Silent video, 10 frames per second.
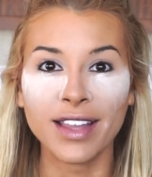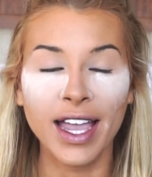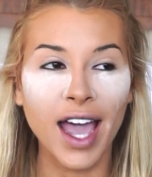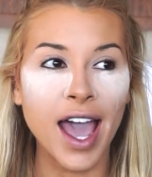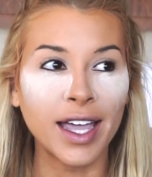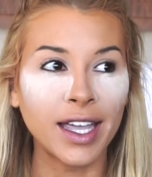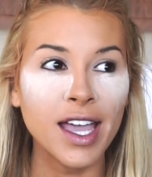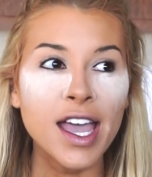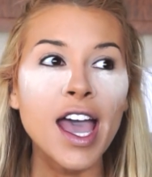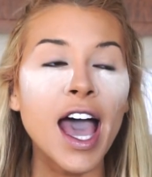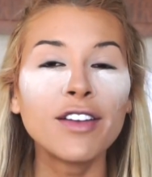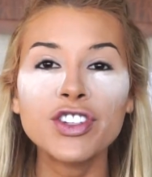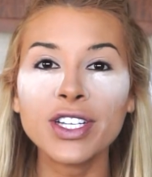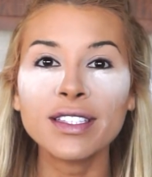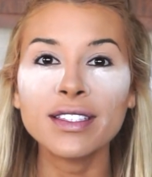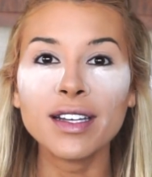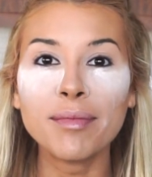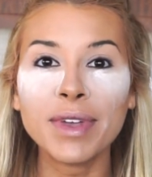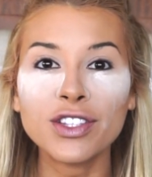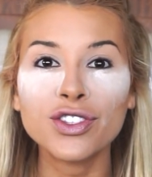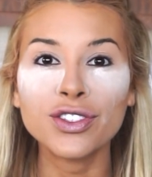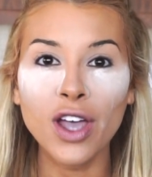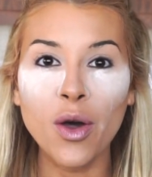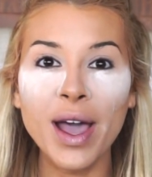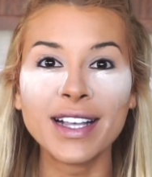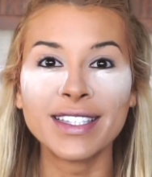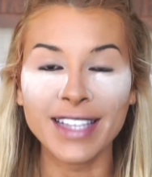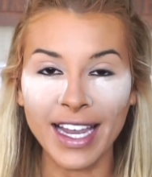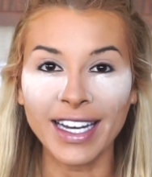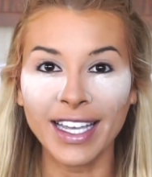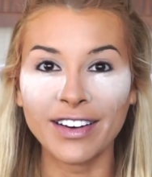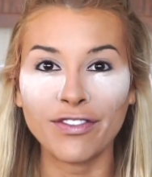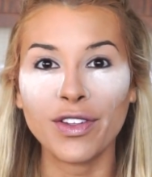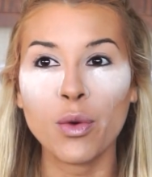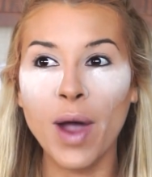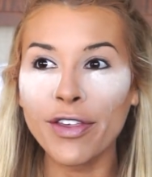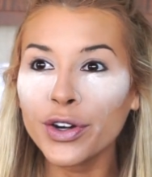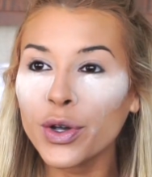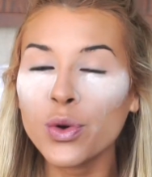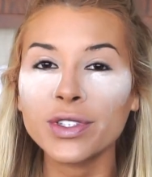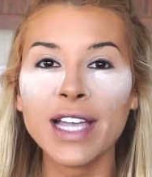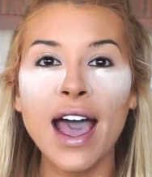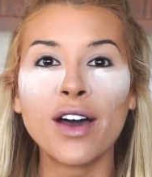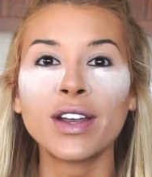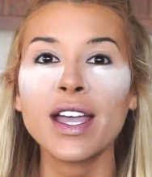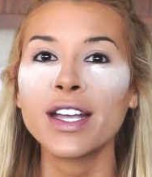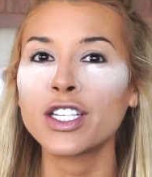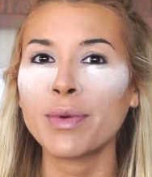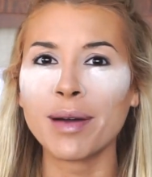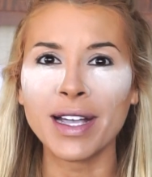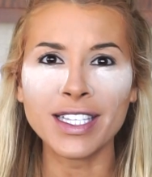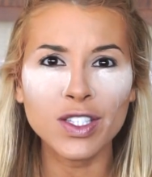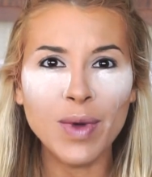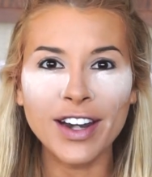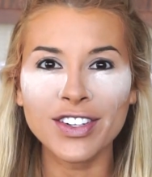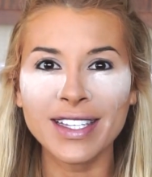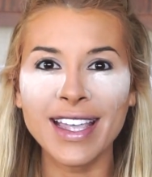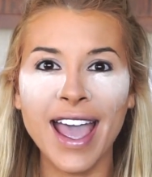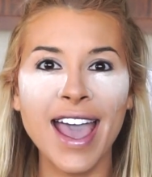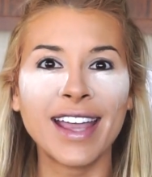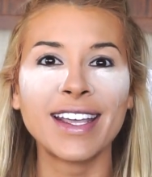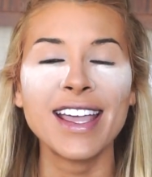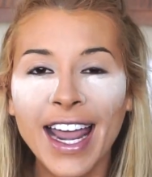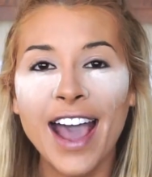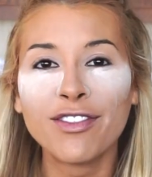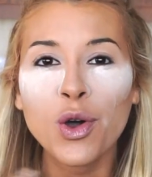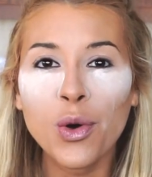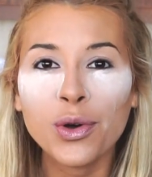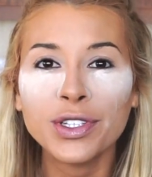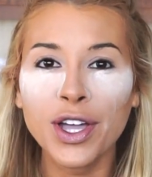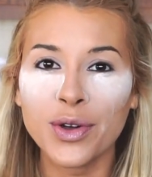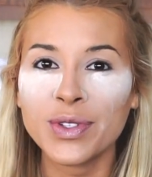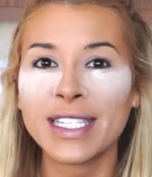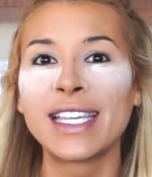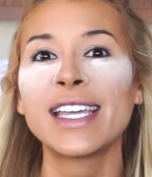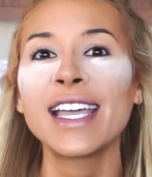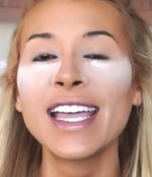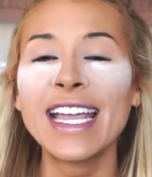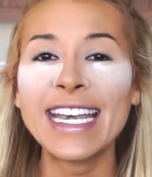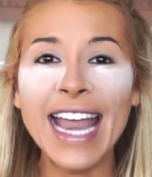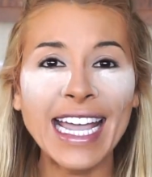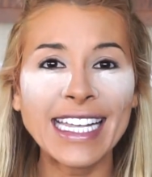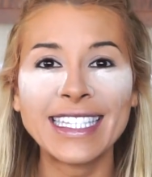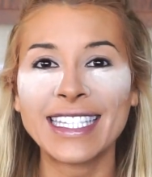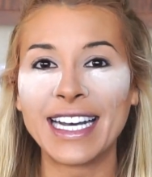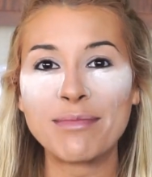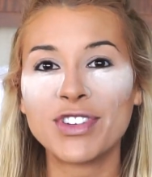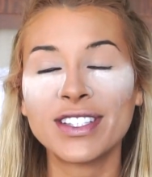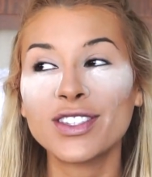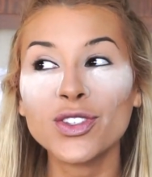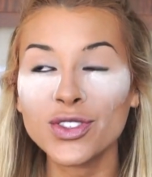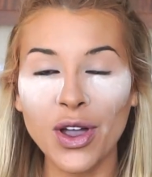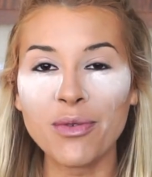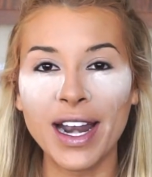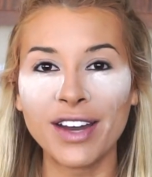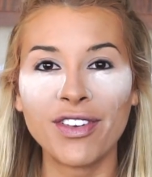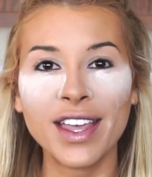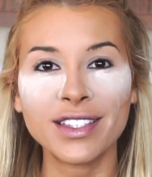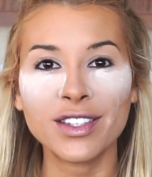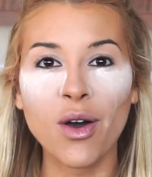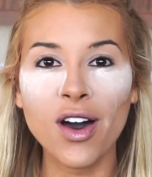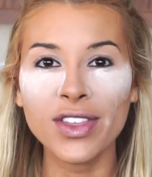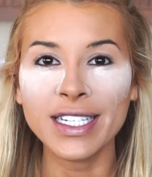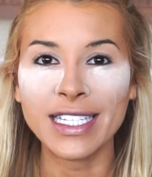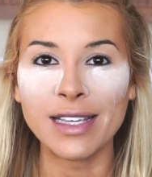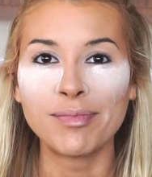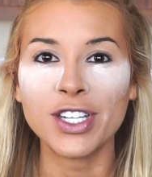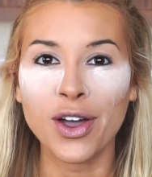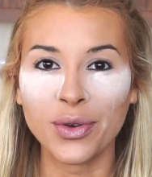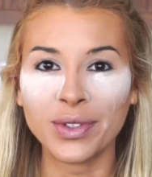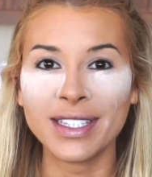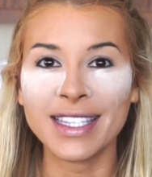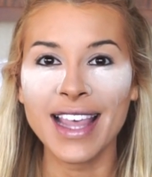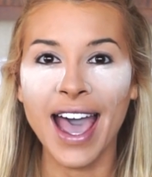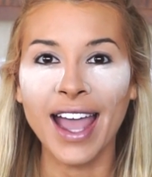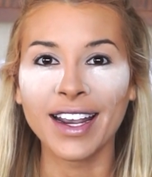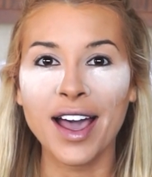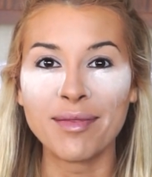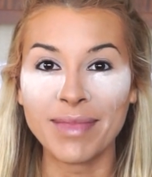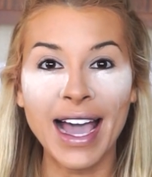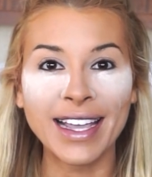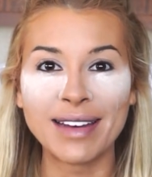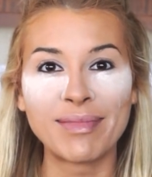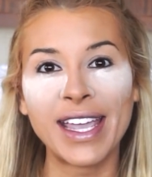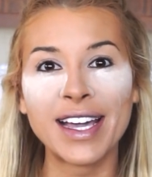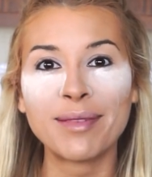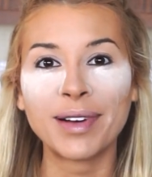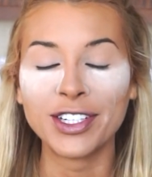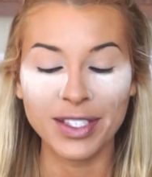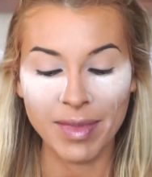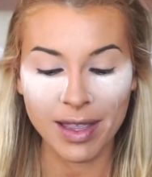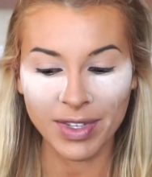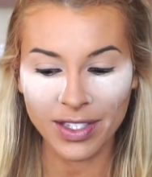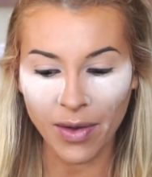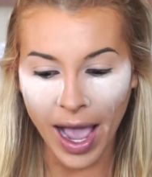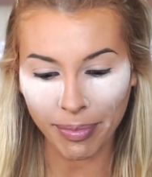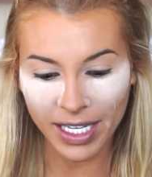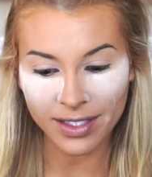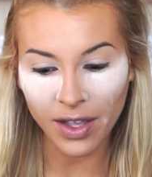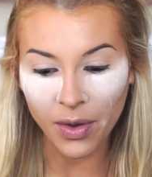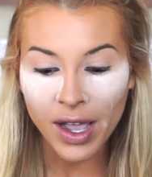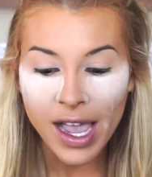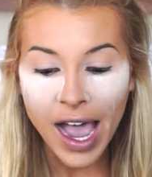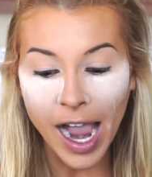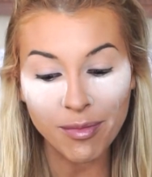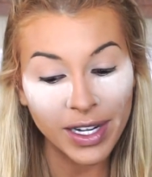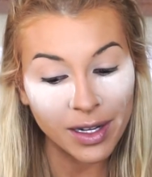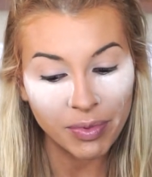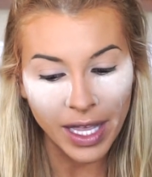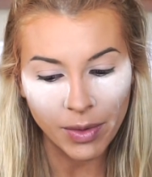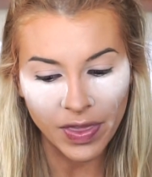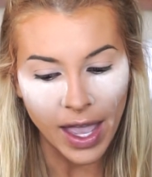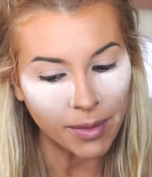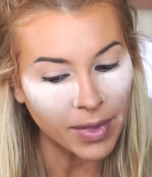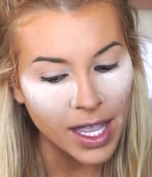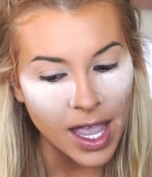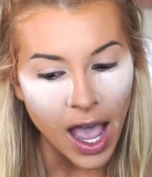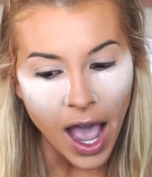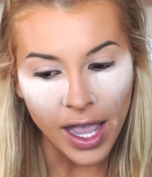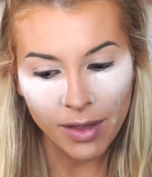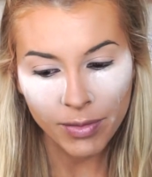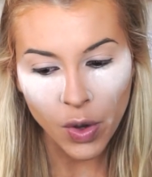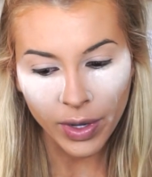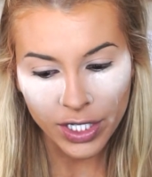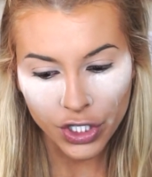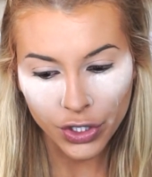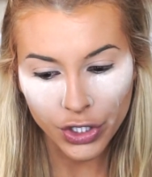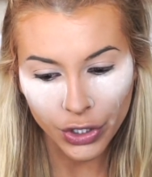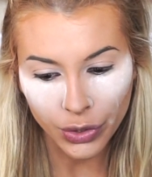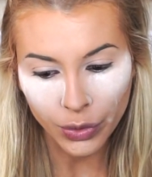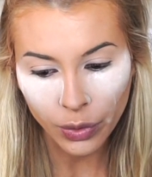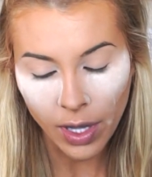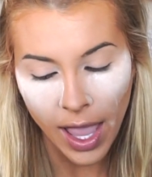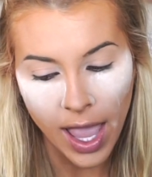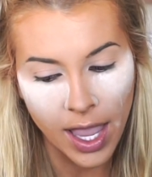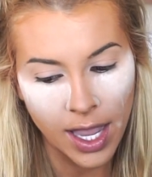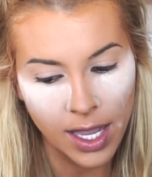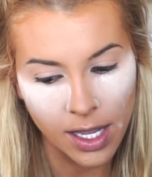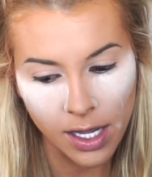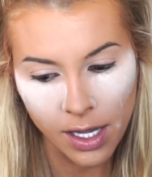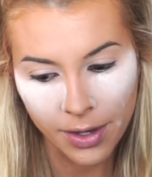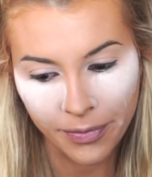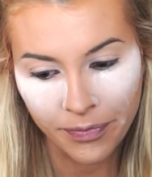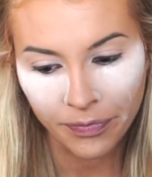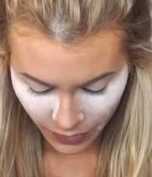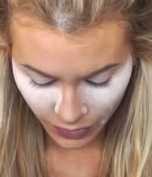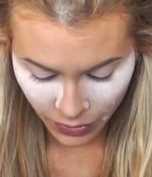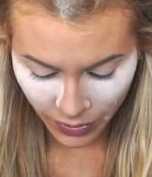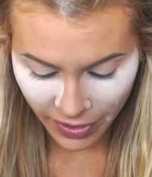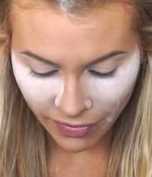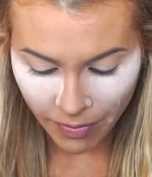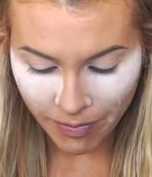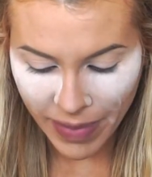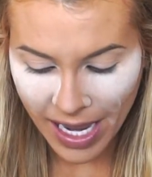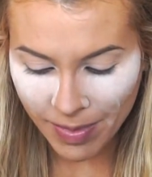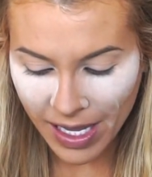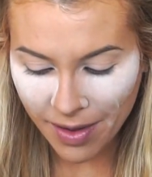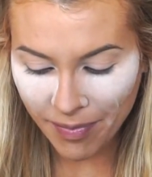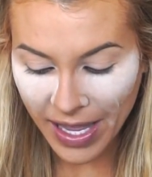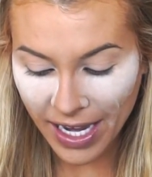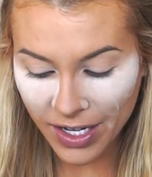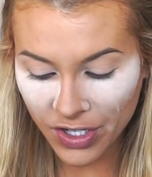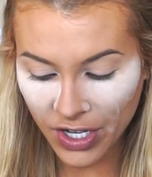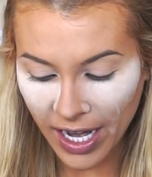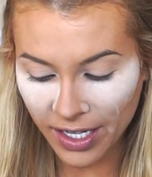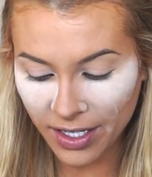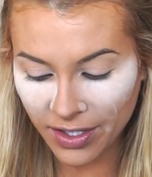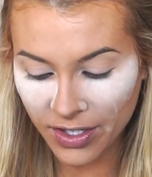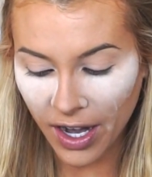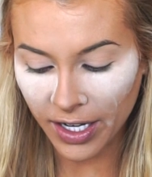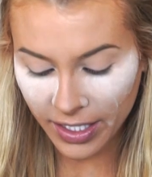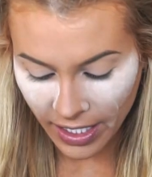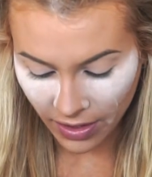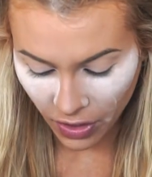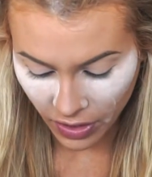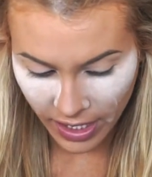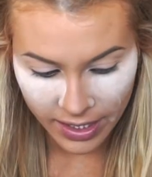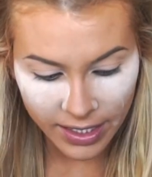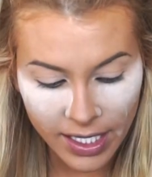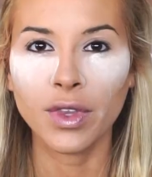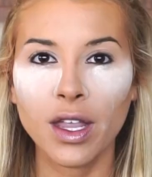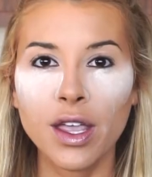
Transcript: Like, I have just been so excited for the weather to cool down, to wear my sweaters again, and have cold, cozy nights, and I'm just so ready for this. So all the deep tones that come back in makeup are just making me so happy. So I'm ready to play with them. I am going to do a sort of baby pink shade to start in the crease.